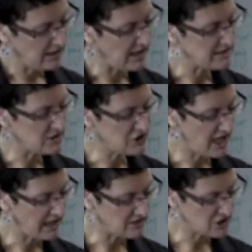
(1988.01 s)
and to
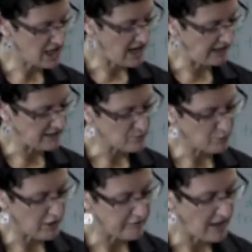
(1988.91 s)
check and challenge
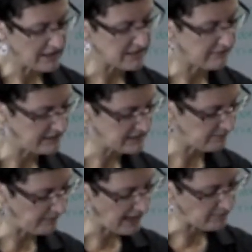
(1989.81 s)
pro-violence and
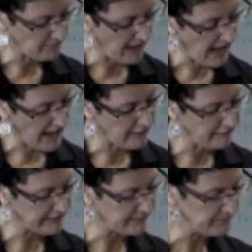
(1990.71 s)
victim-blaming
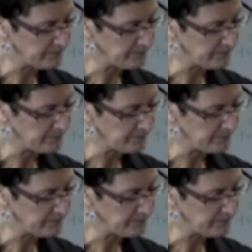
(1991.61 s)
behaviour.